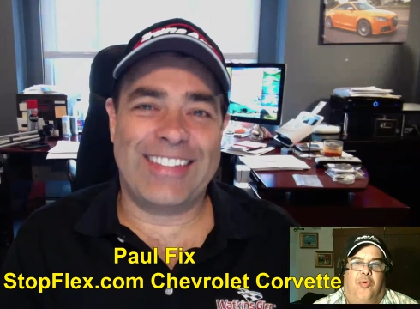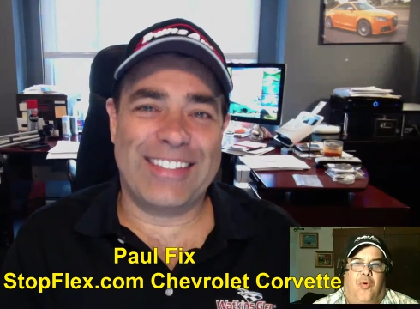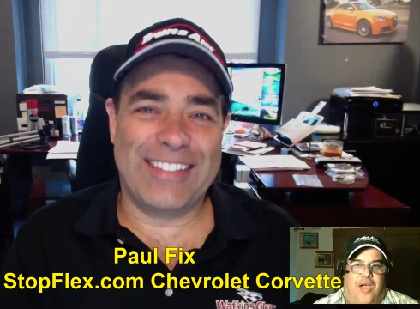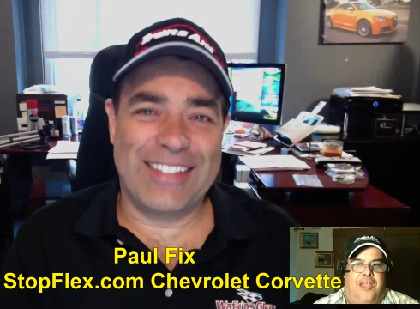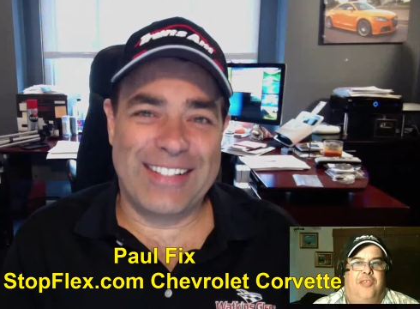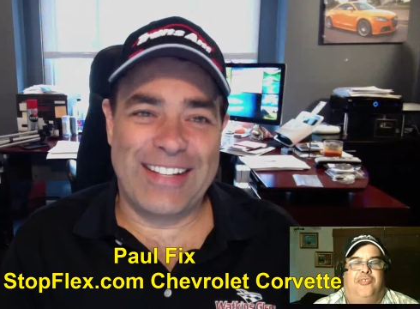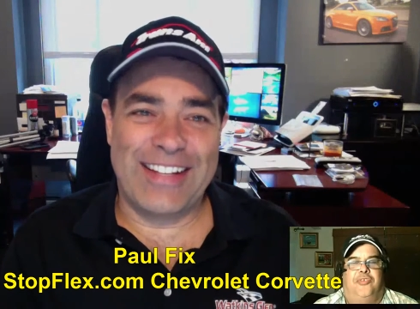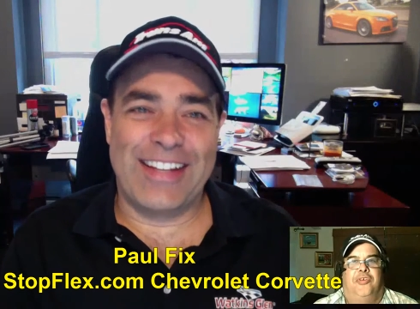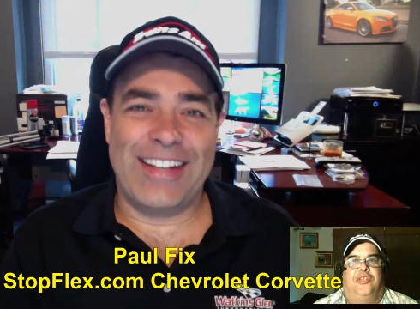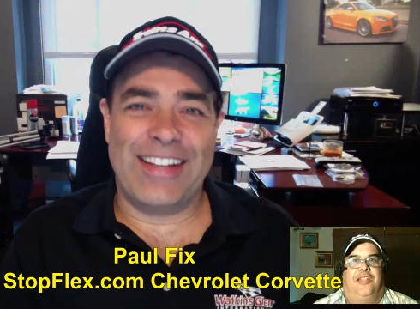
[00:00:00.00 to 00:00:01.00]
Speaker 1: why are you
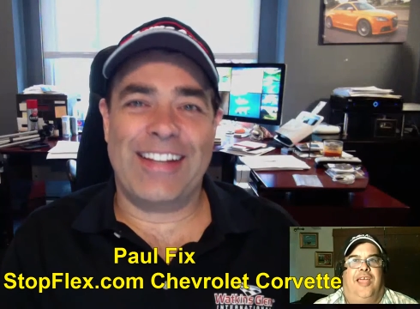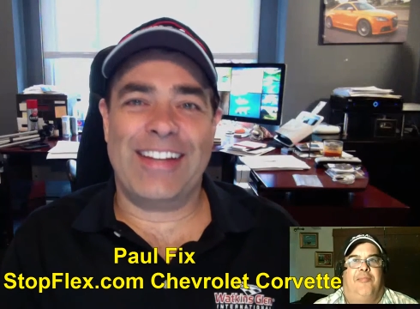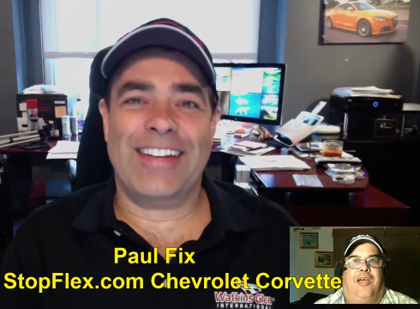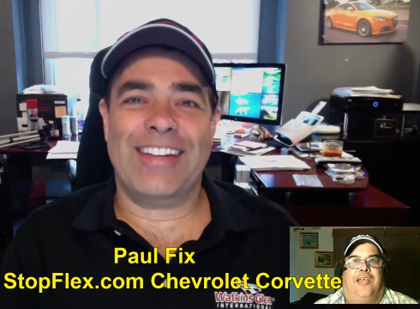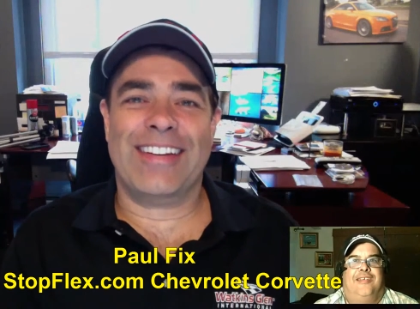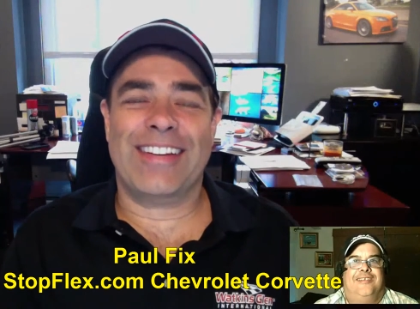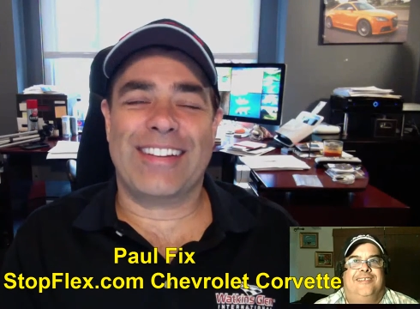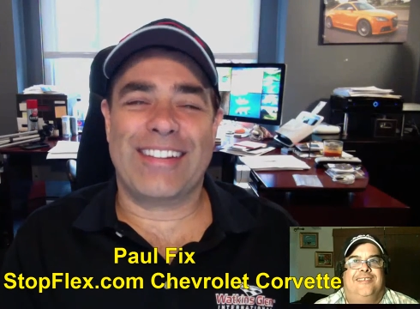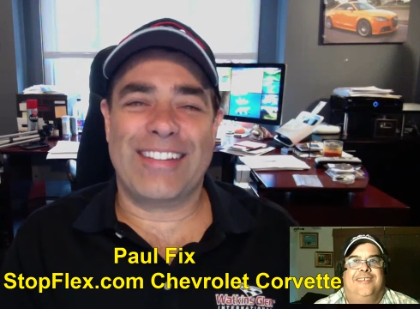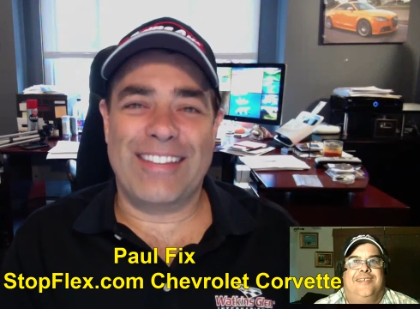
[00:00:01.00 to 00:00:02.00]
so good at Lime Rock?
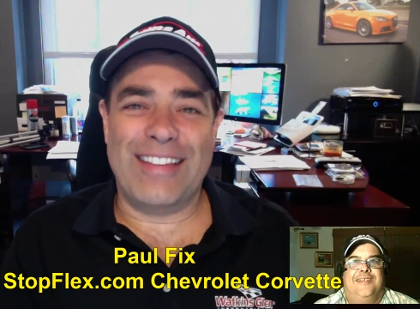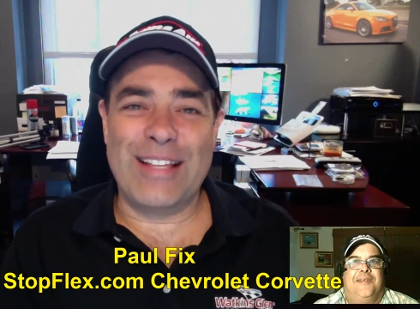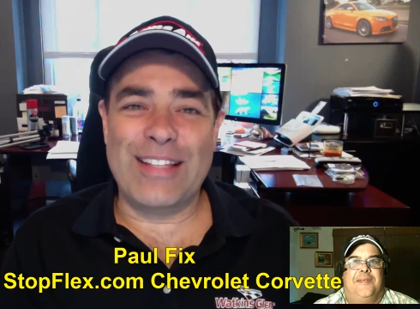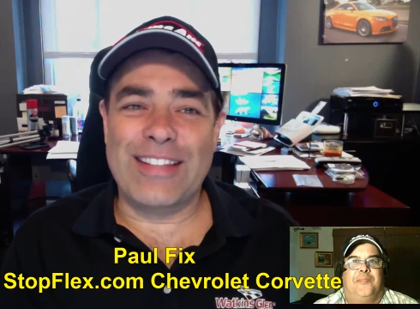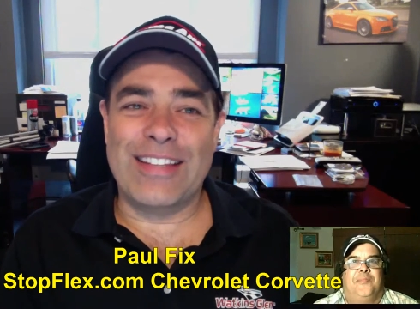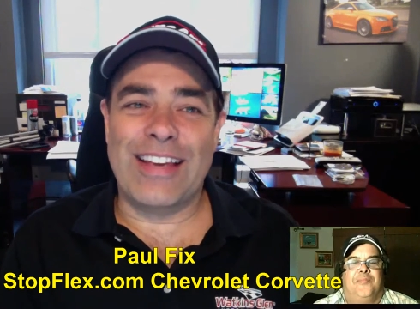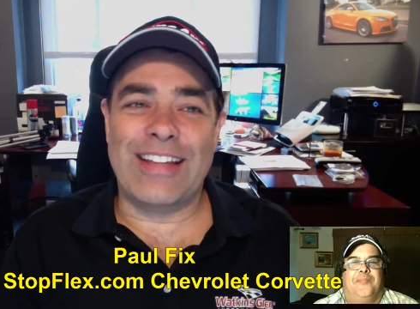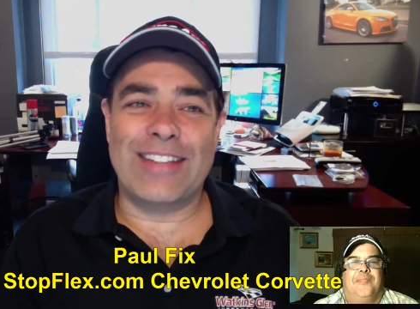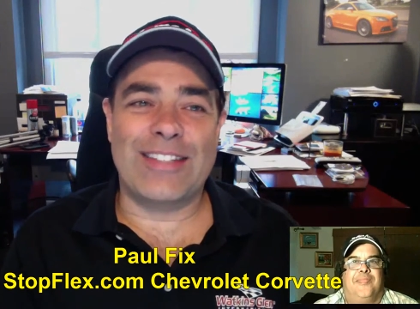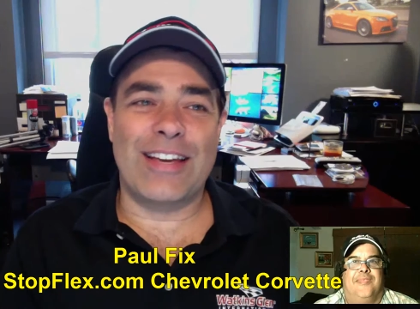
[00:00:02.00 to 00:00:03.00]
Speaker 2: That
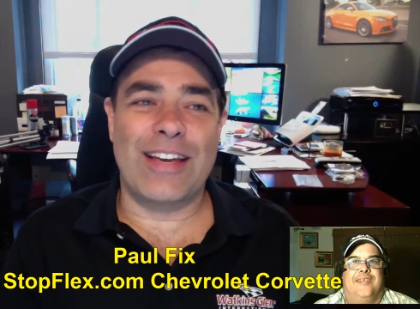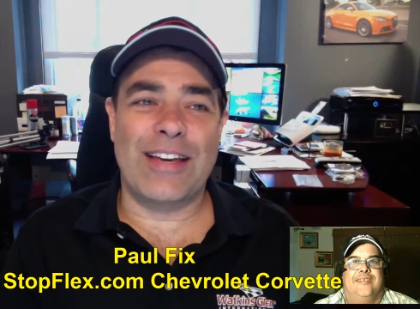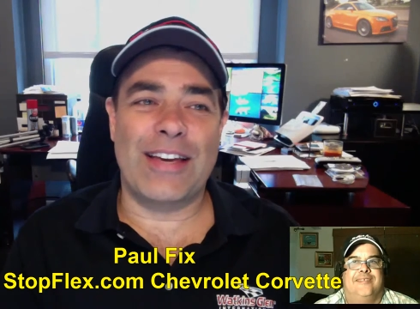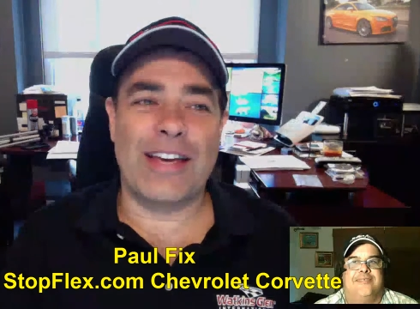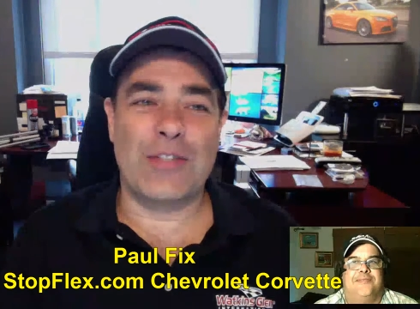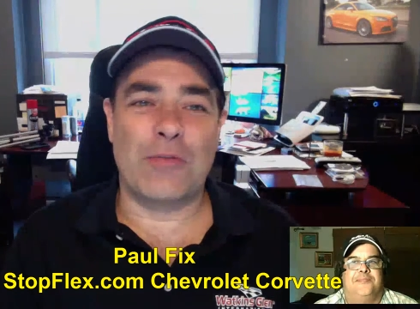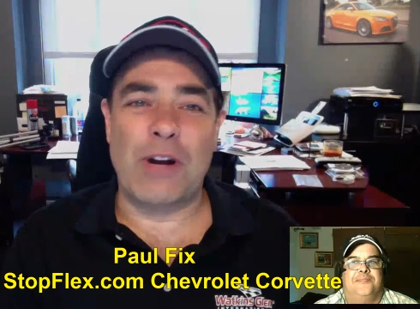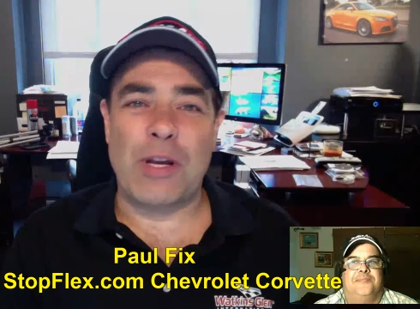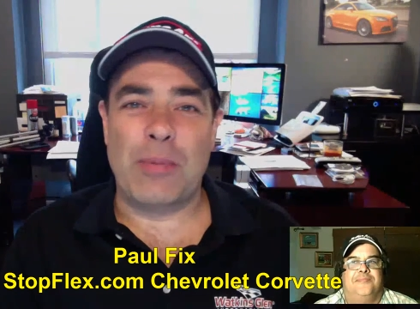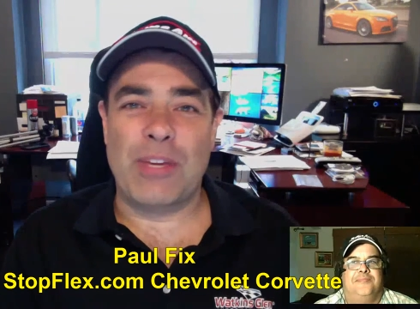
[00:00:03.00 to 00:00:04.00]
that's uh, it's
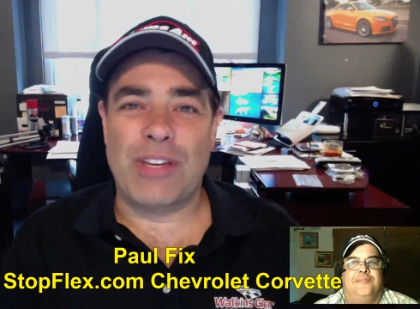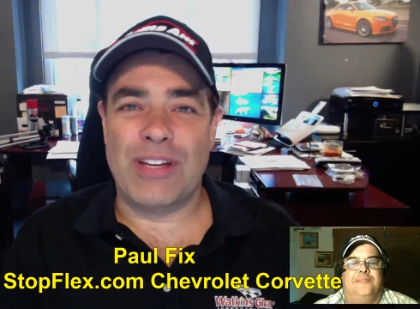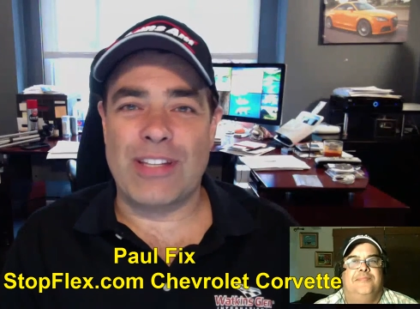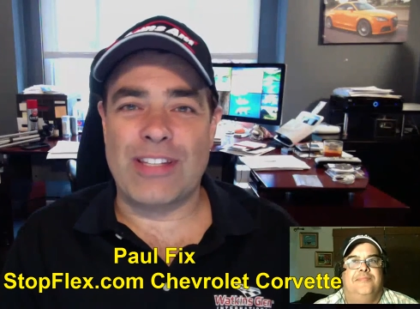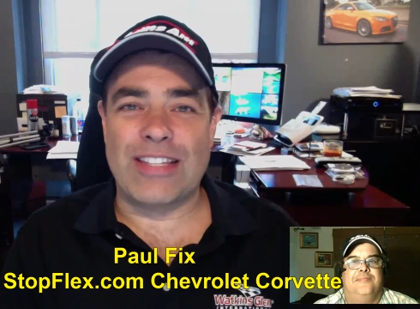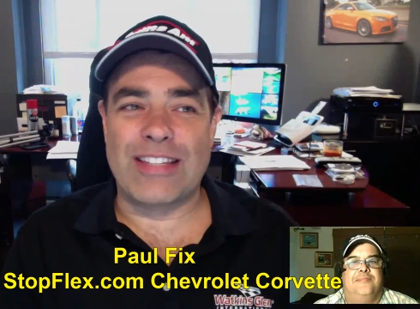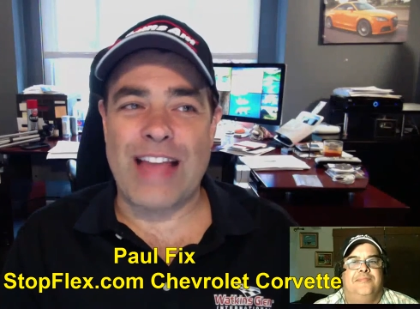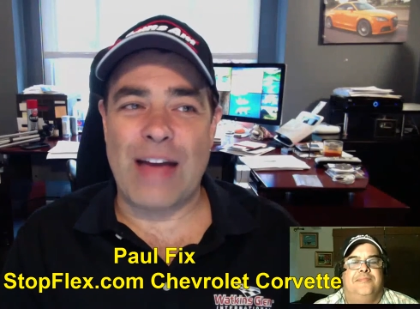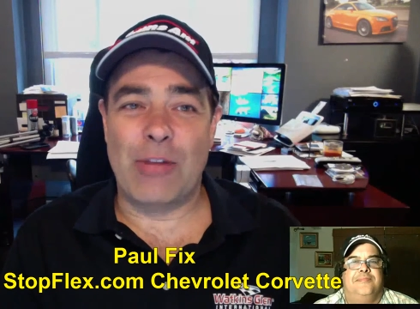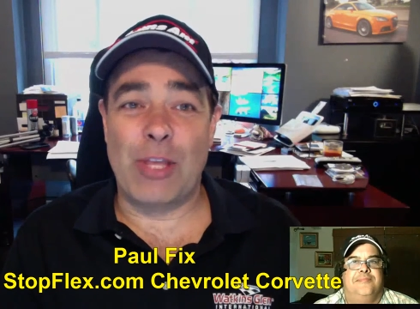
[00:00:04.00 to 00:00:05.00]
funny because it's
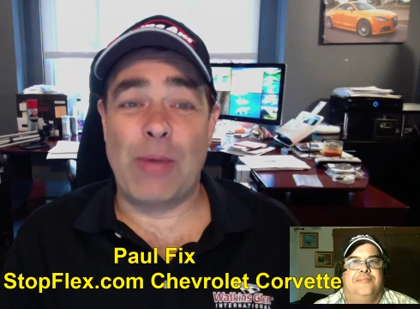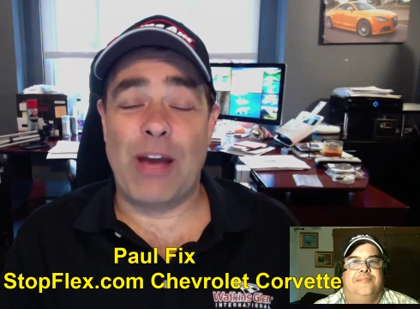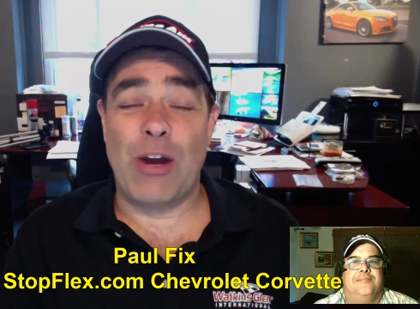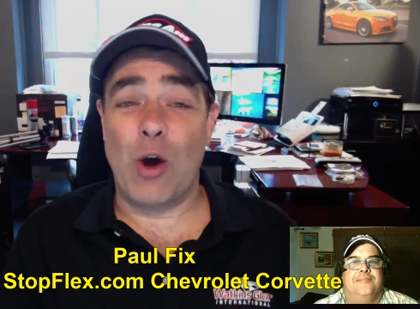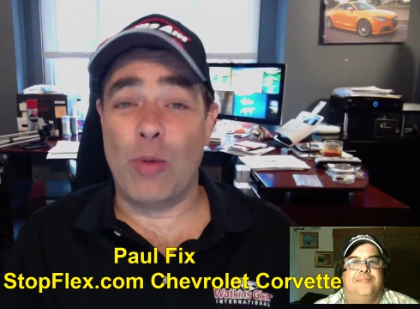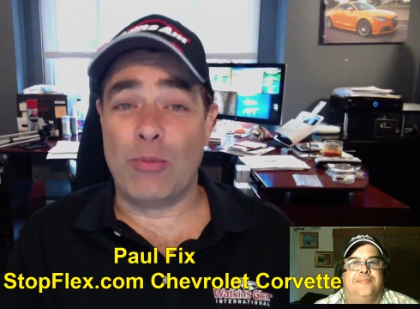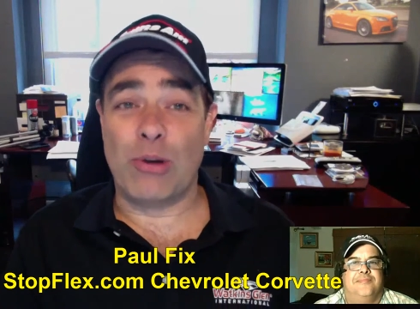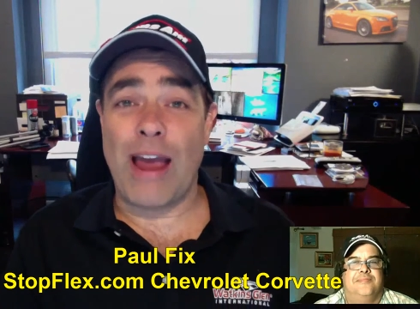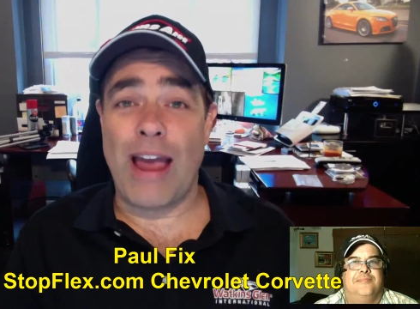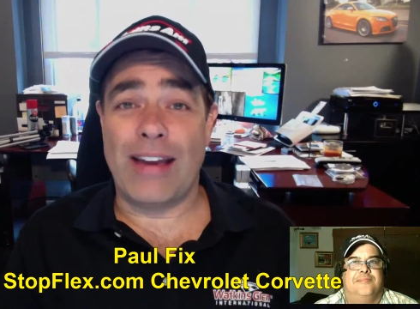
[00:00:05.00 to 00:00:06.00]
not really my home
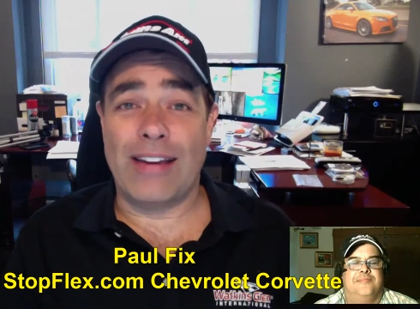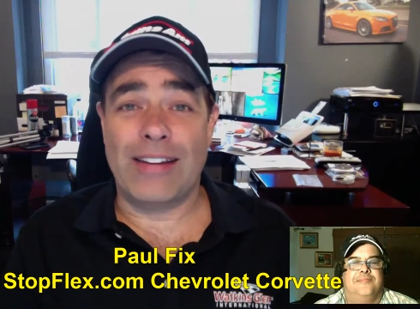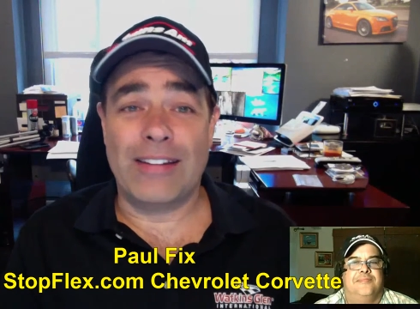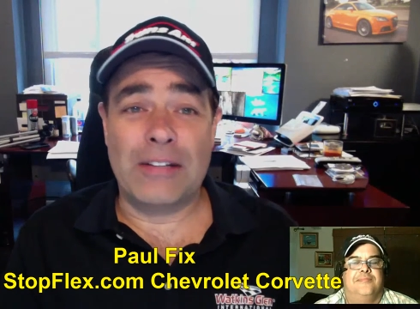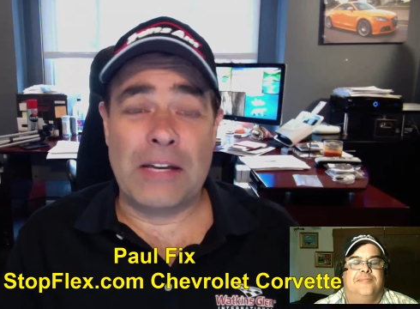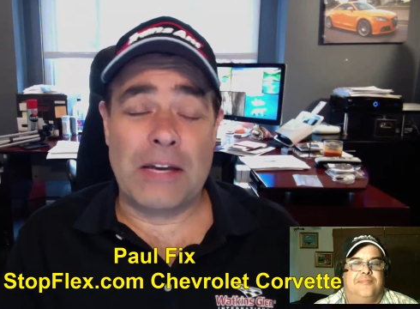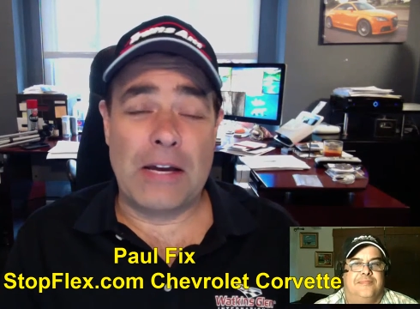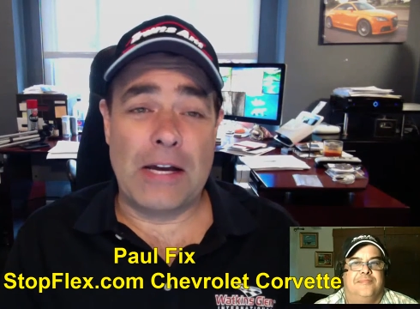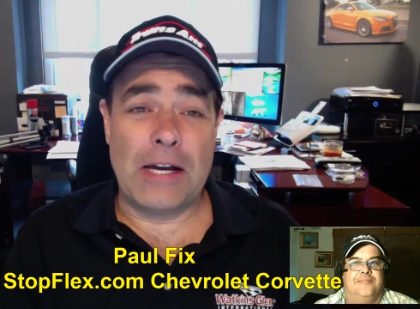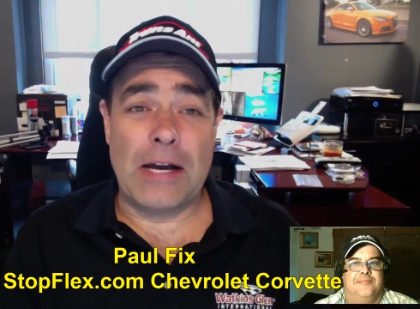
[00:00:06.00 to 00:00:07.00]
track,
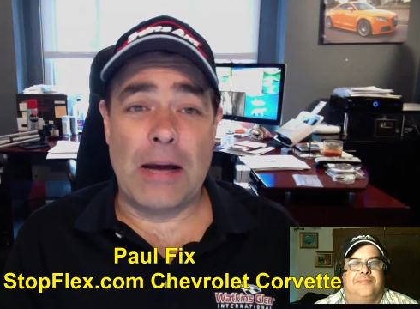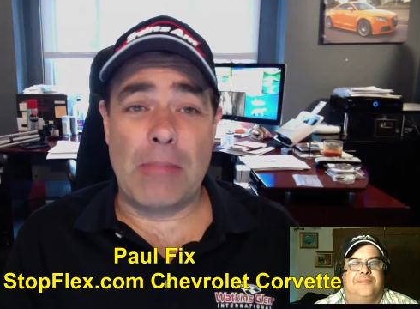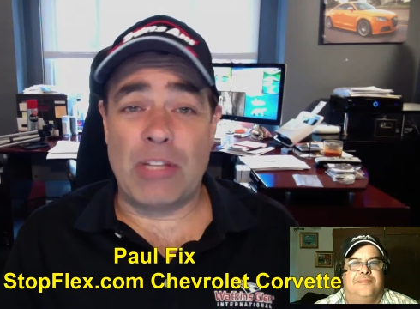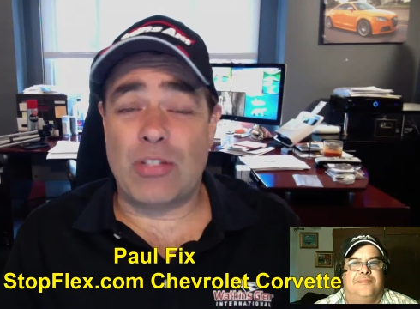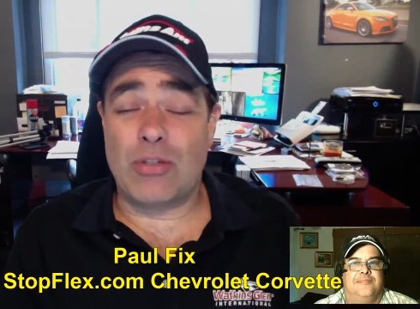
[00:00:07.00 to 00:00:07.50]
hmm. uh, but it's